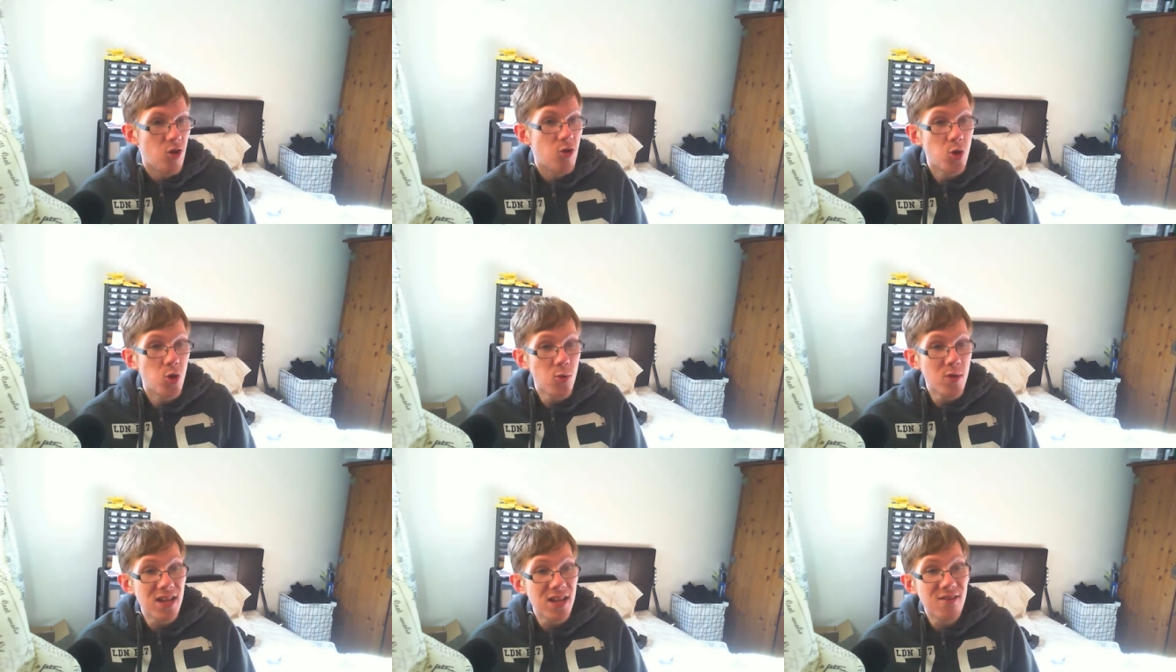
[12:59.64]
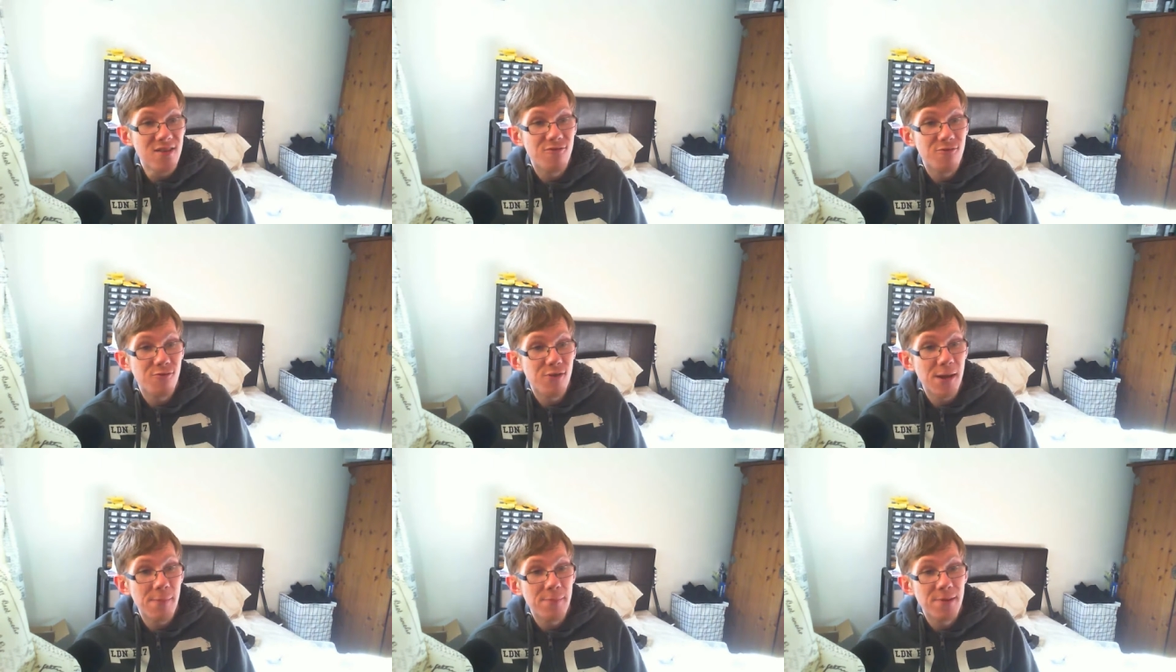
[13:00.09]
do it your
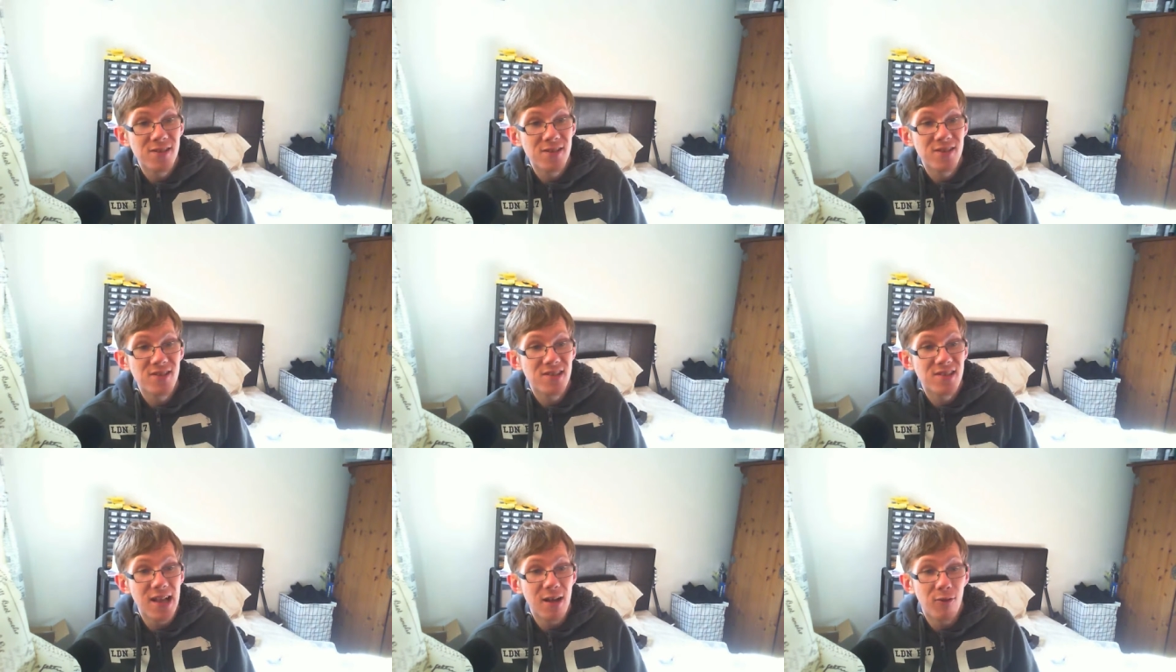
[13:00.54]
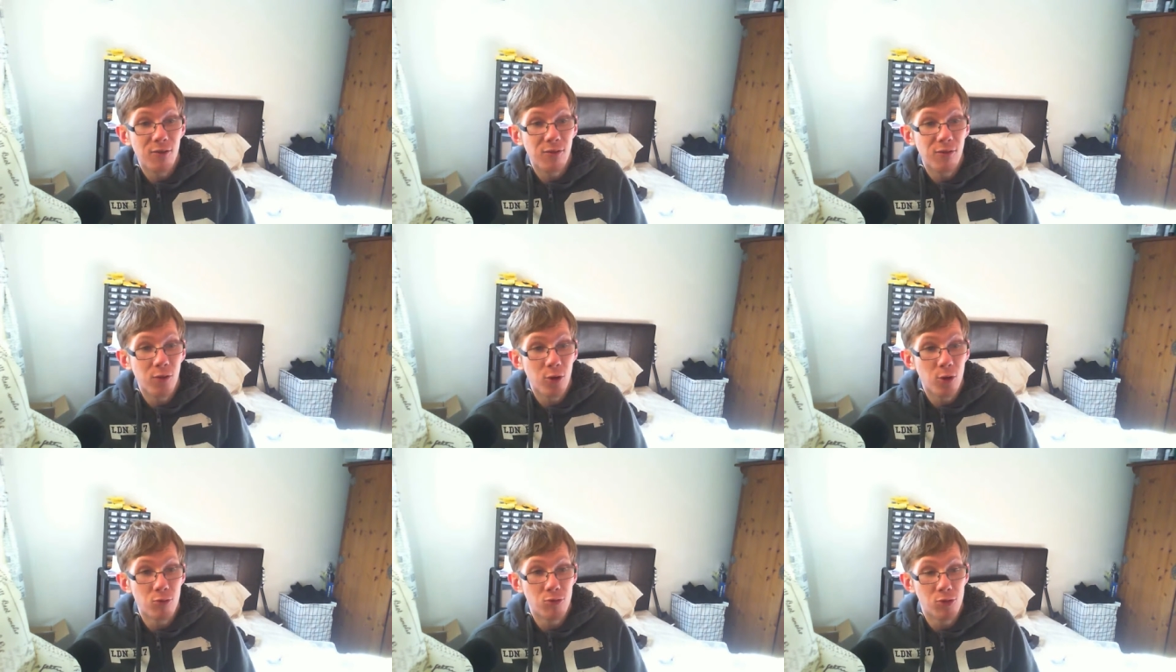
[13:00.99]
flipping self,
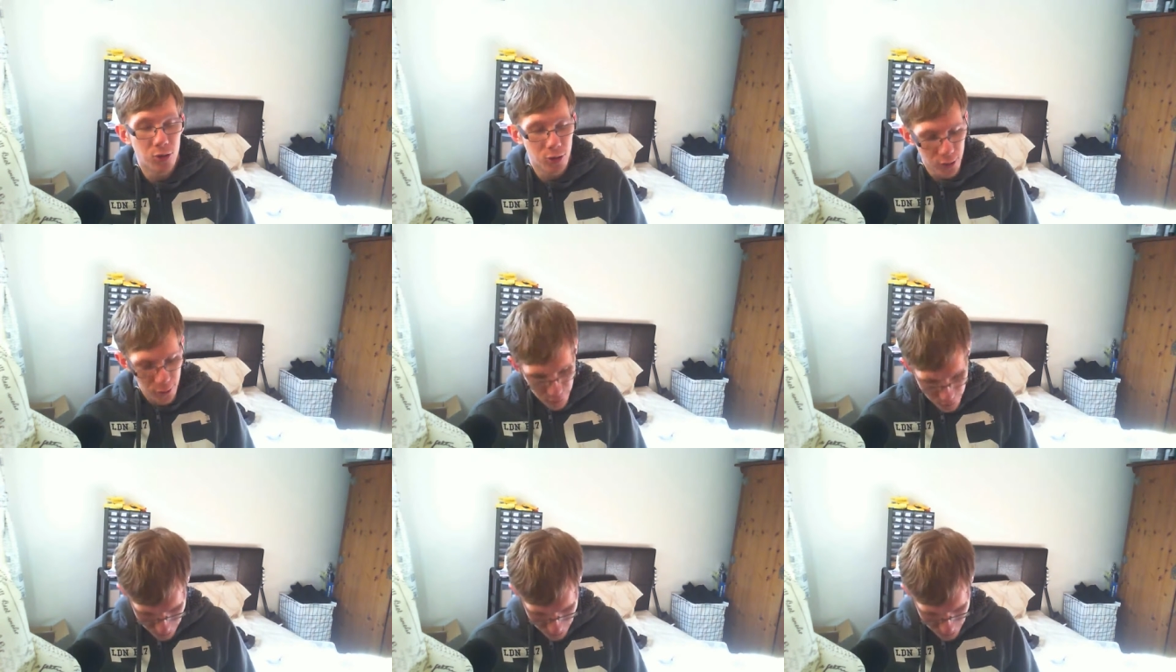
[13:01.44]
loser.